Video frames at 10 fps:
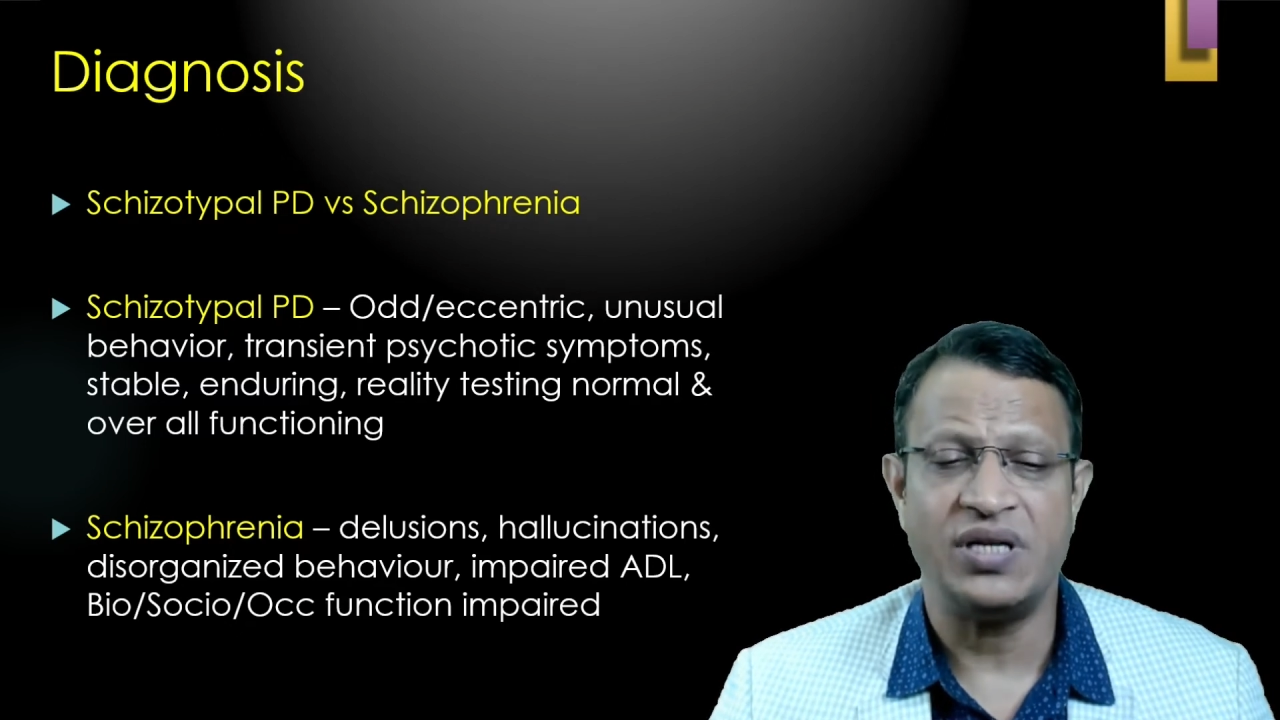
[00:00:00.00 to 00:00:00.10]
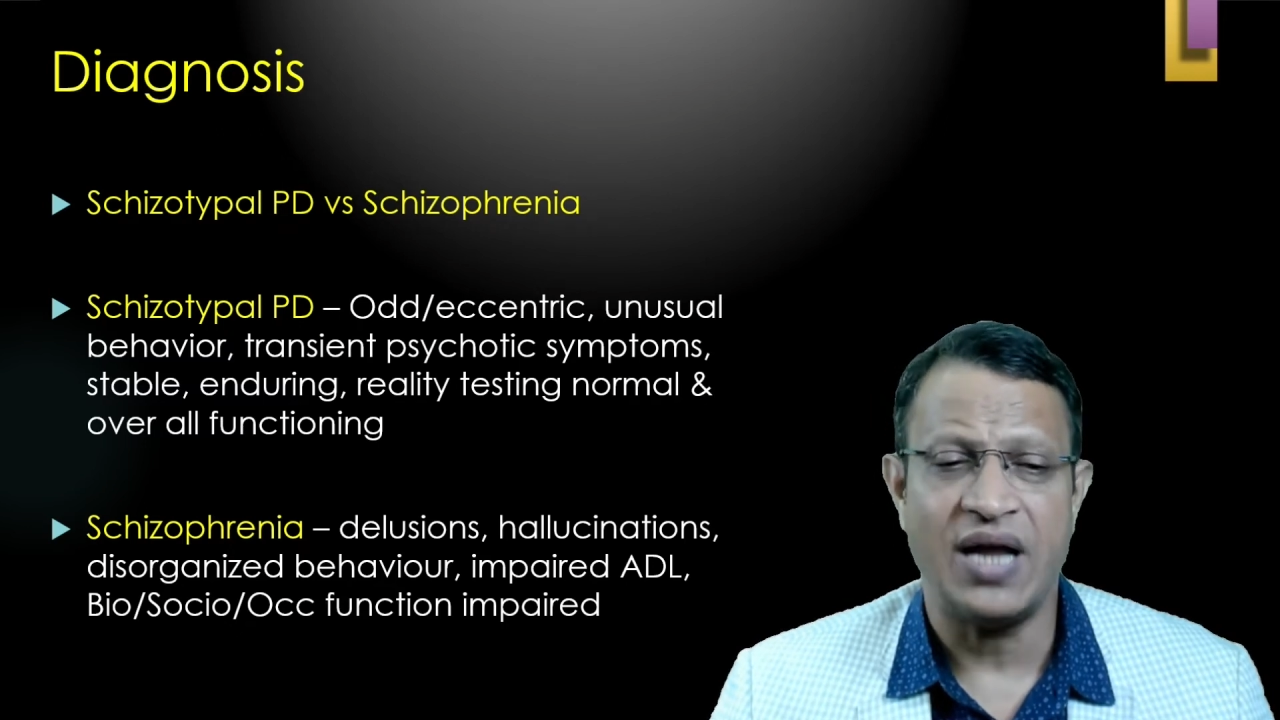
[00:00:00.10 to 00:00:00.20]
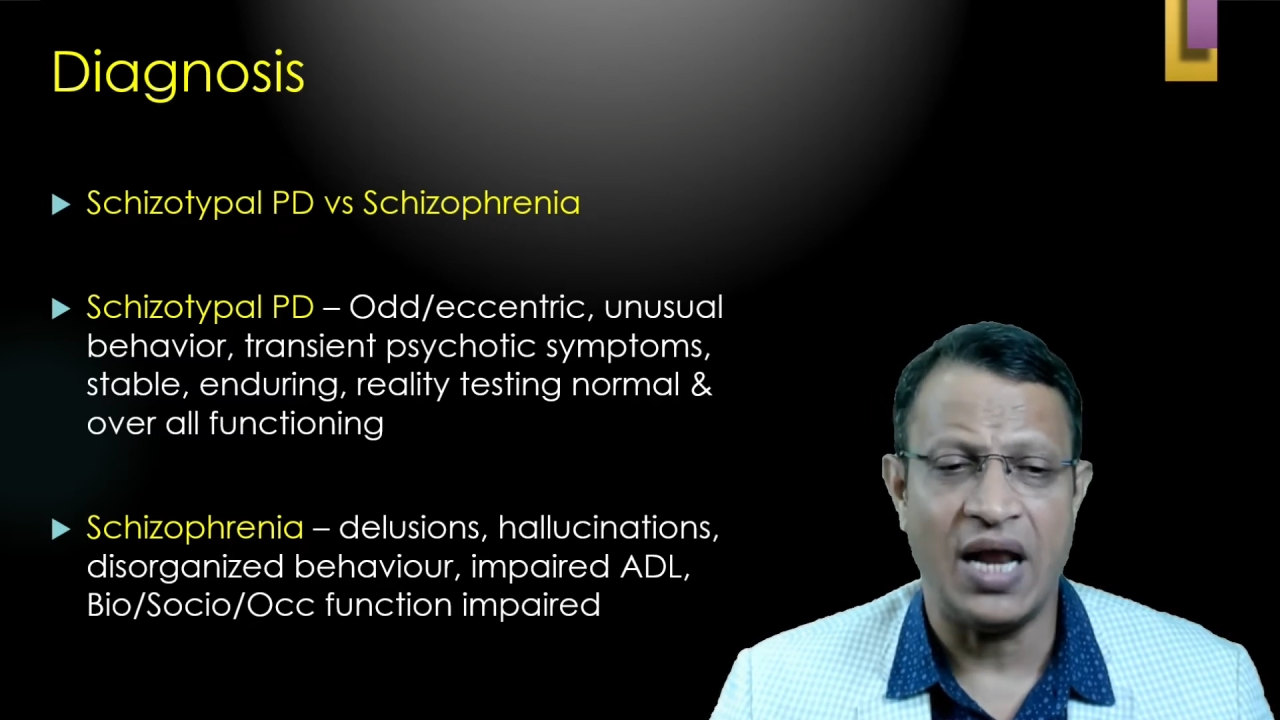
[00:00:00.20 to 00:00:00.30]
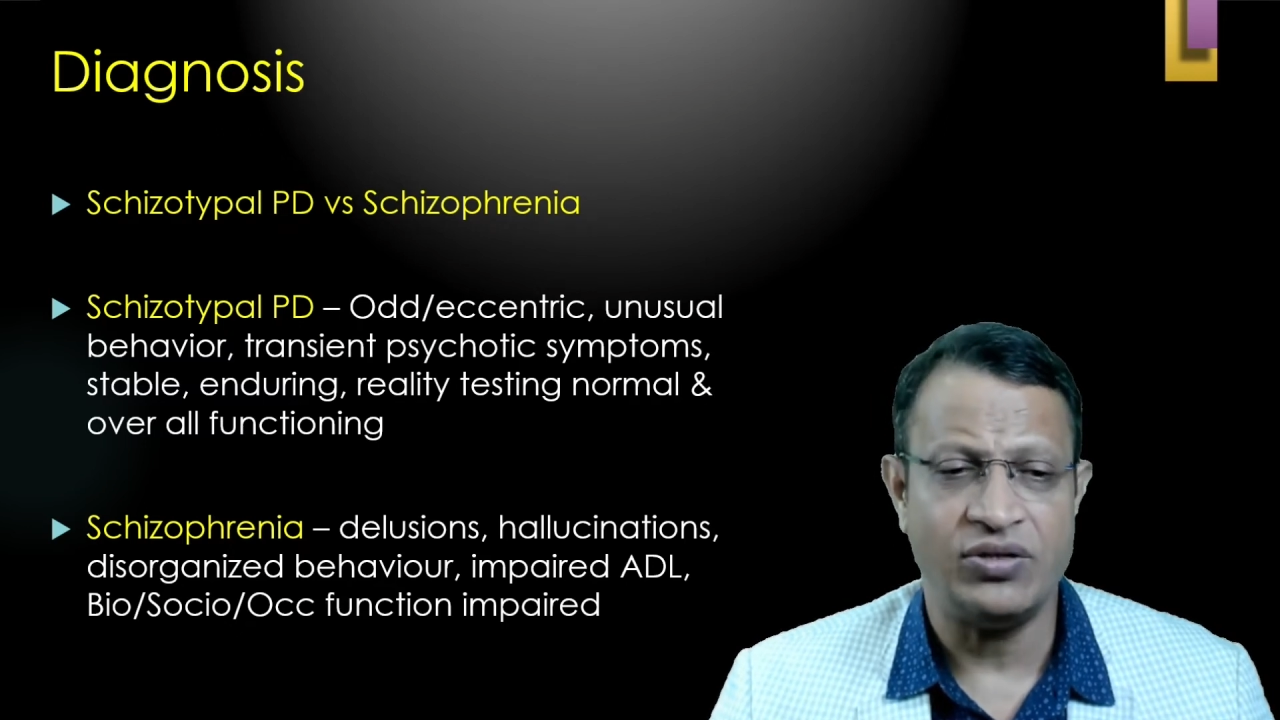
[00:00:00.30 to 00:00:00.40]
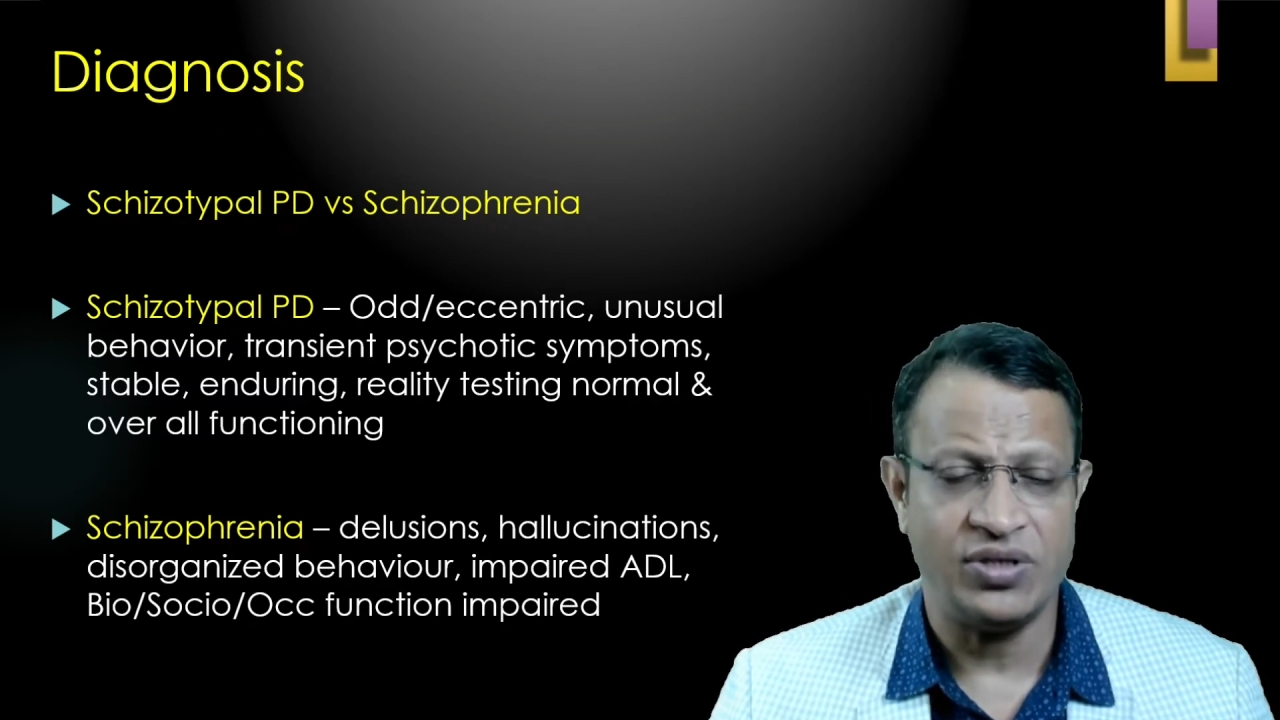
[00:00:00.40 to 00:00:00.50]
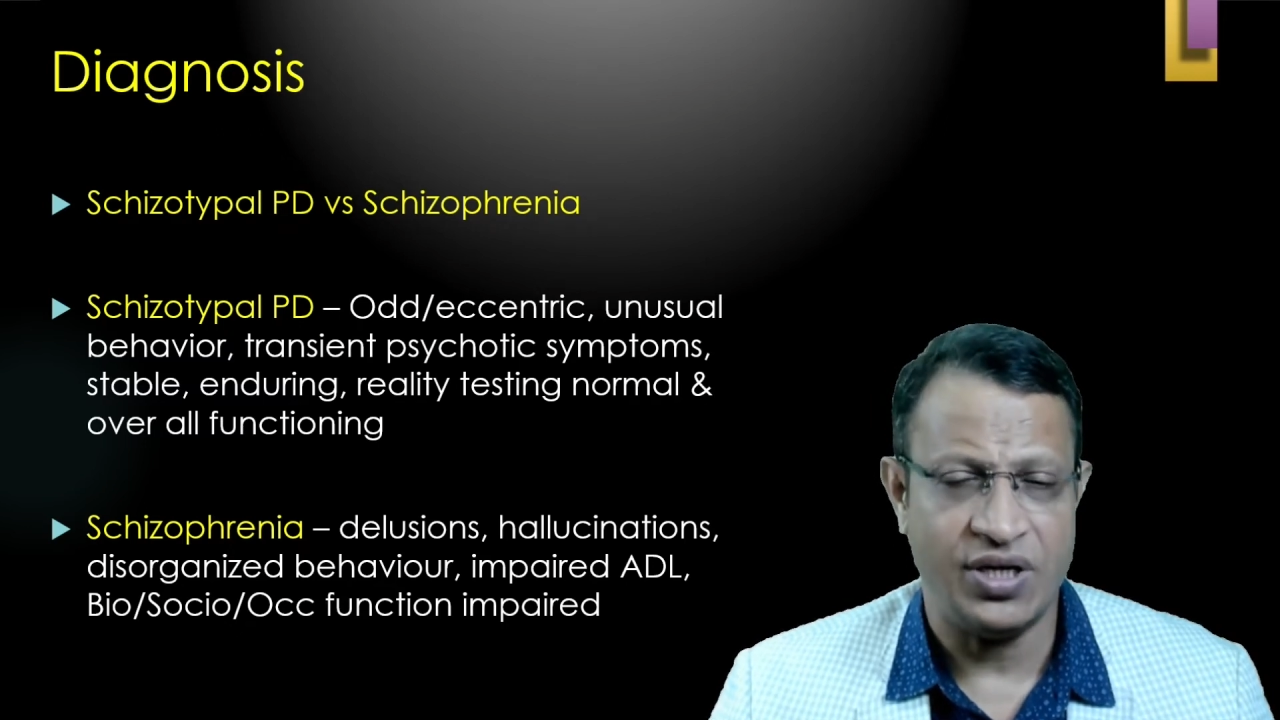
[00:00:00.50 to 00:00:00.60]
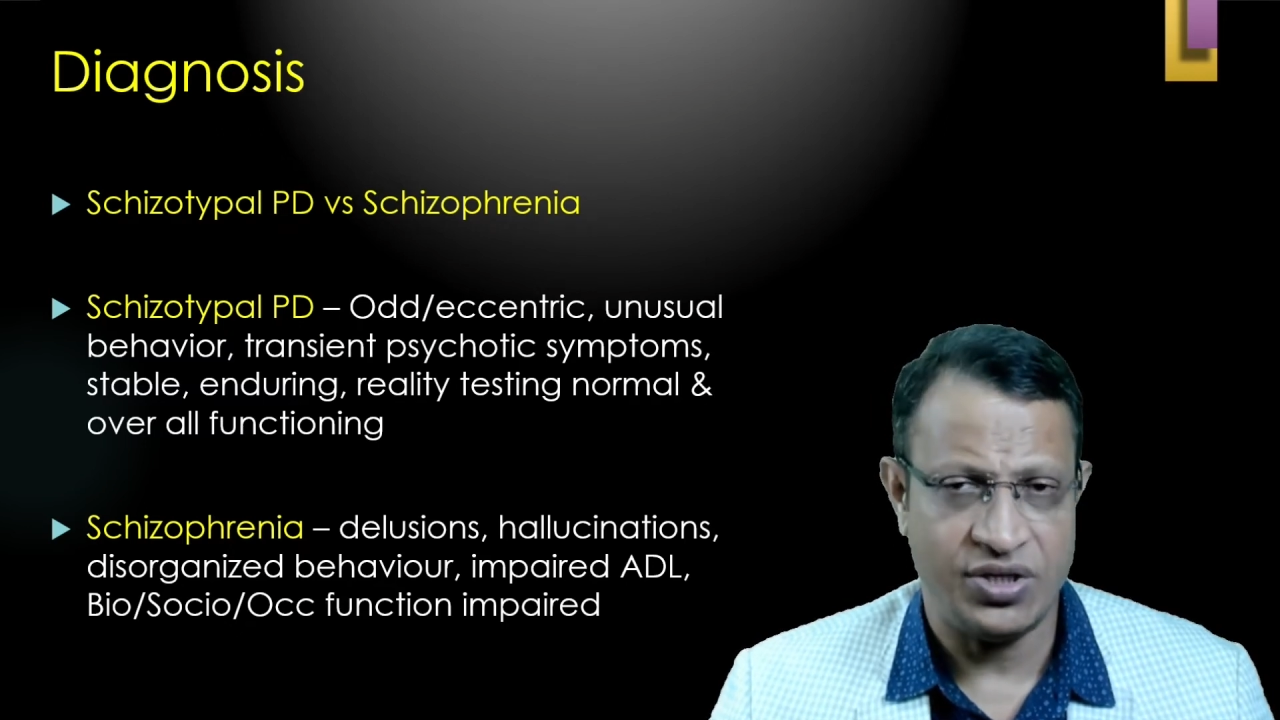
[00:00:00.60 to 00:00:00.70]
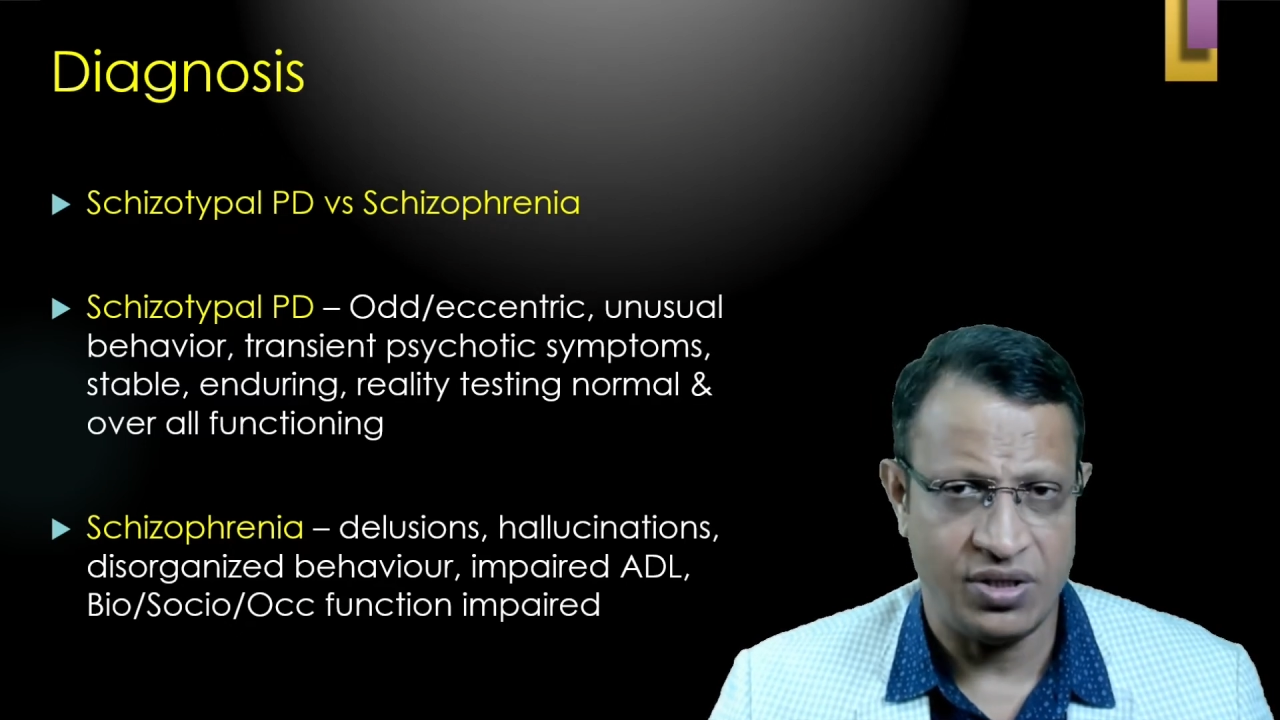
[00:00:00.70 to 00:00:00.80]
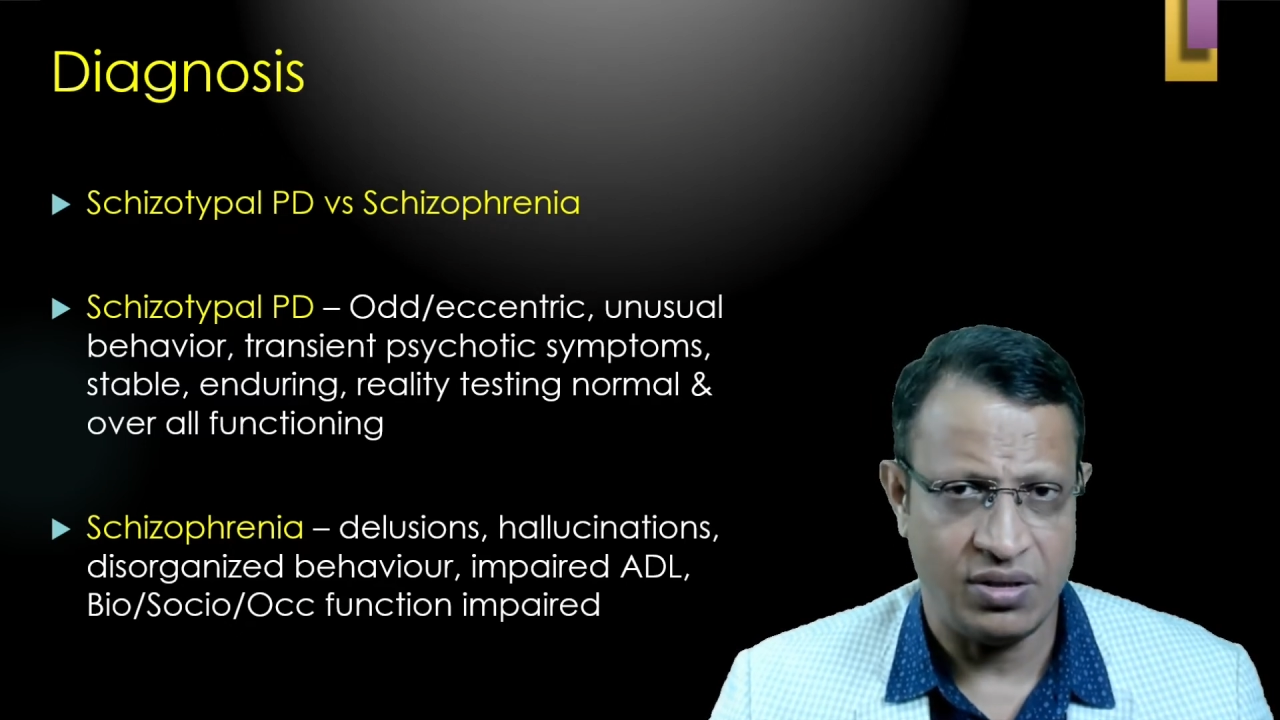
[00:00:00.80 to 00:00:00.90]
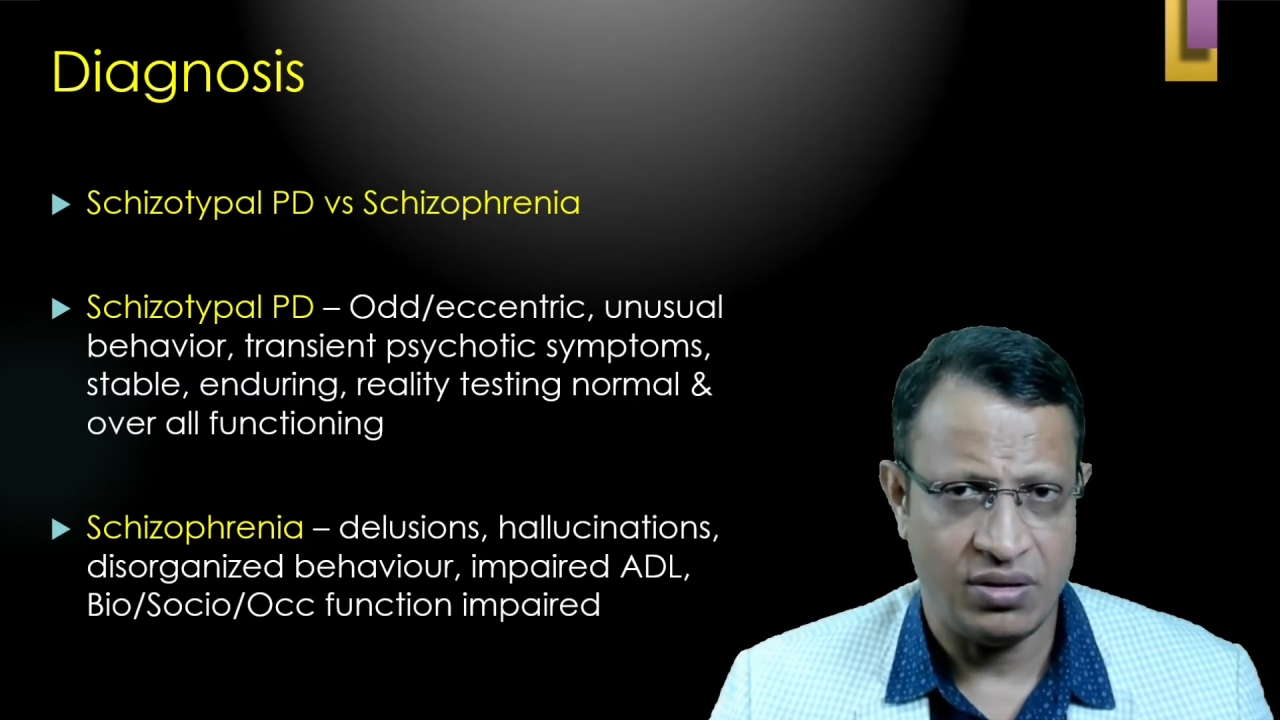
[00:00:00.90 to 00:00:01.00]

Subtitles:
hallucination.